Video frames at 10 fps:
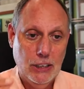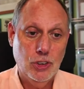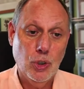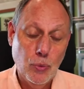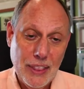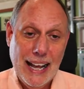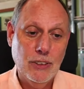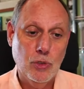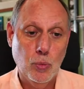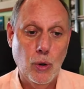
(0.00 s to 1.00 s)
So
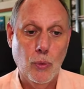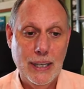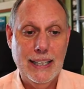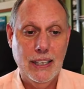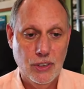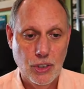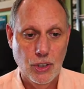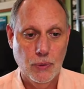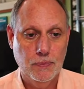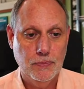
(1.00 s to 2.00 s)
that's what we need
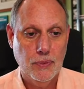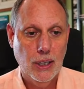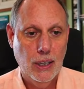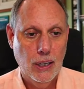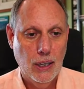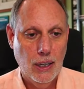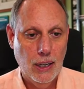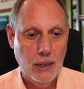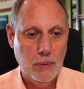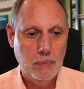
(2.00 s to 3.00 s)
to do.
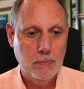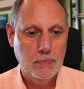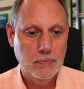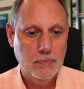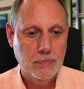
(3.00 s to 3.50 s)
Um,